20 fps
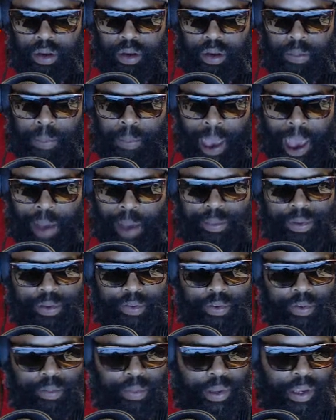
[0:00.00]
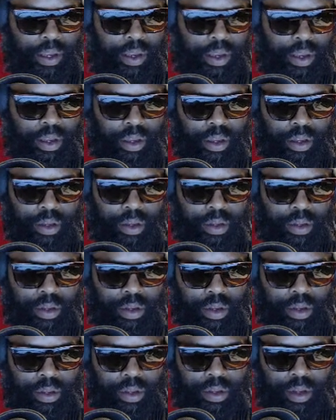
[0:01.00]
maps for me
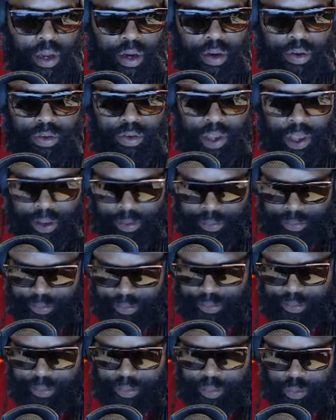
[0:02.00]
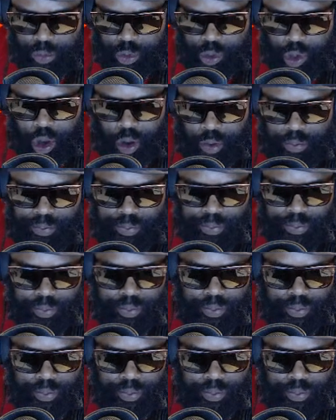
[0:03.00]
to understand. So